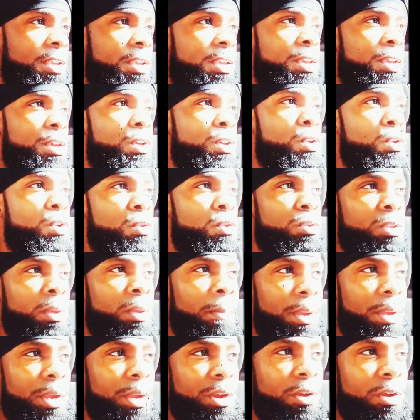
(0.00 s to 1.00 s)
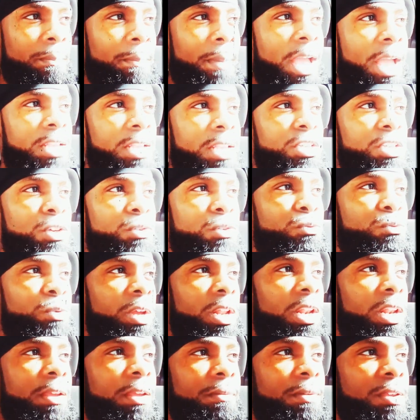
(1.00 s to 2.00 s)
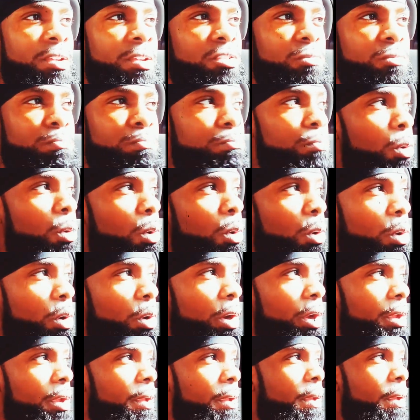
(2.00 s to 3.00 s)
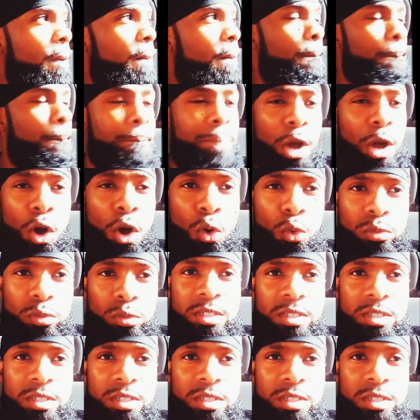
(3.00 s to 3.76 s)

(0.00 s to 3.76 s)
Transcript: The mirror magic really is more potent